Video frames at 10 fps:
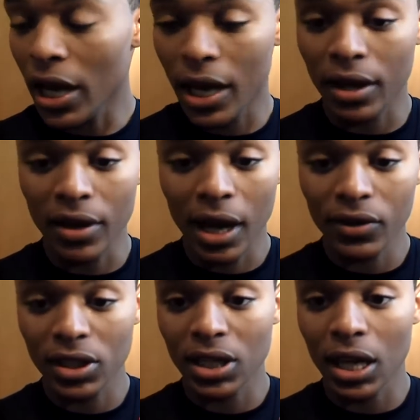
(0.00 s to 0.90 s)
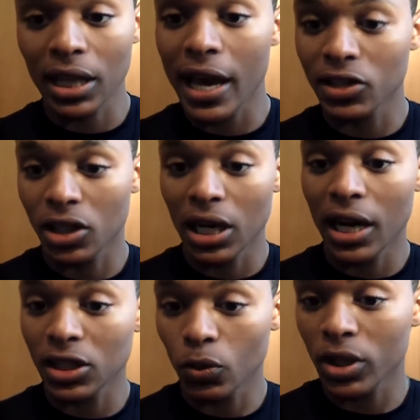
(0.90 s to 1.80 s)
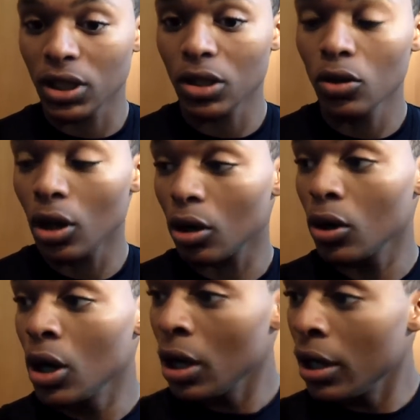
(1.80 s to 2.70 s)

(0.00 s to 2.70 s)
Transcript: And not to say last year guys wasn't, you know,